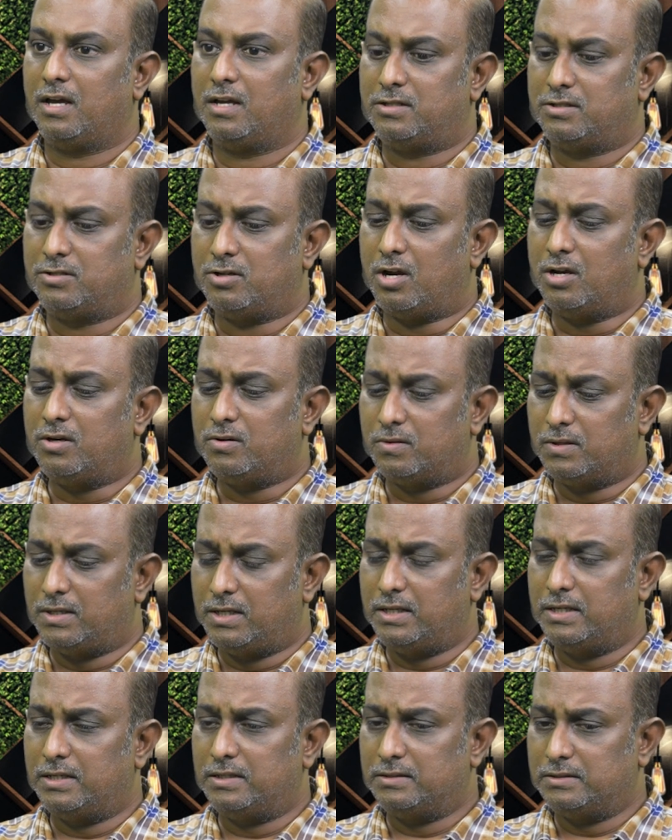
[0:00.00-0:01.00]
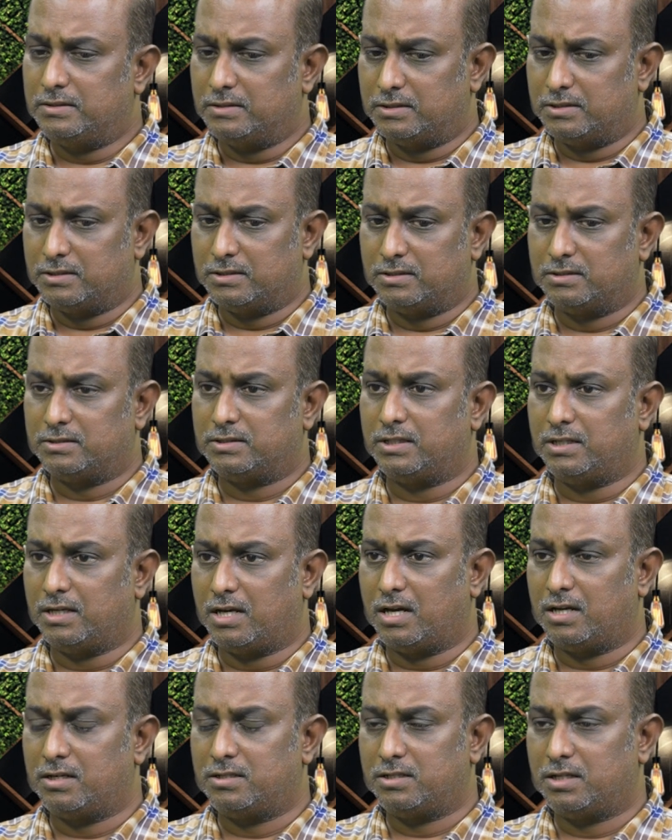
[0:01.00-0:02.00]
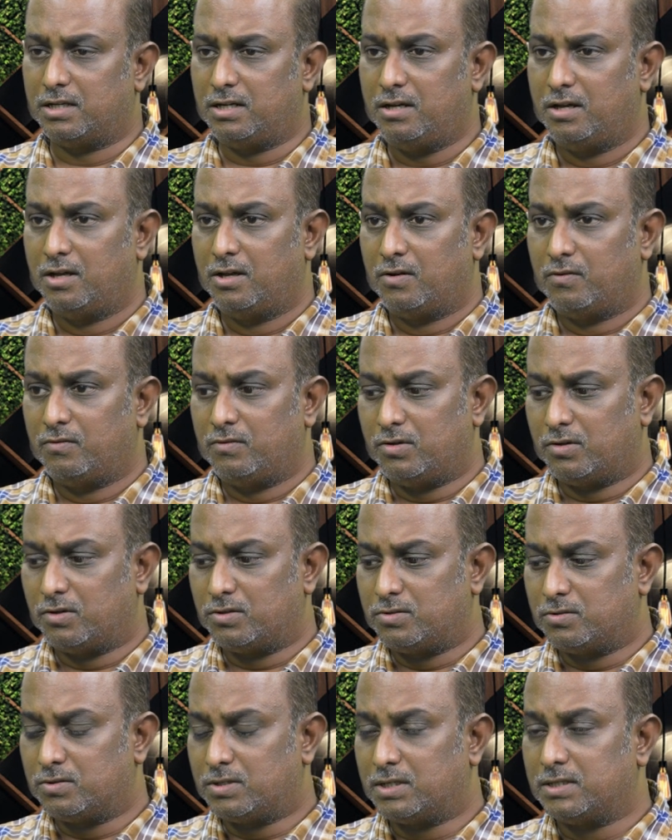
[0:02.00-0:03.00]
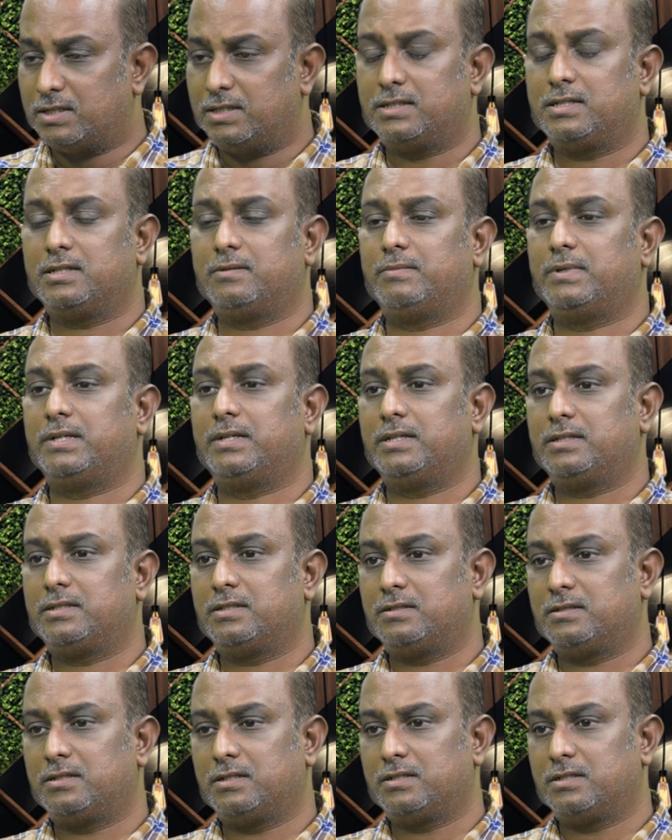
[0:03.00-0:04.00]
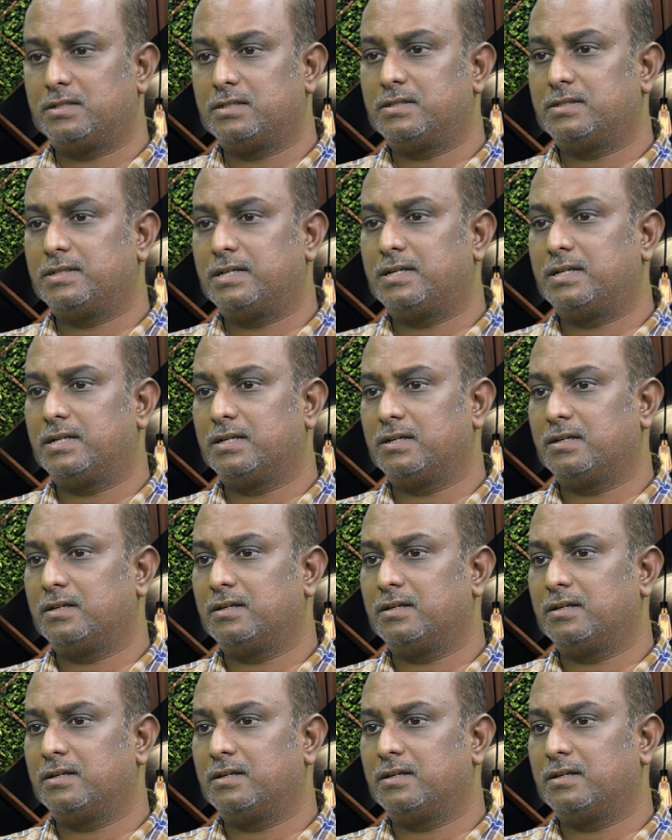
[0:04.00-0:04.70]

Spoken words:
It's not only in Tihar Jail, we also conducted meditation sessions at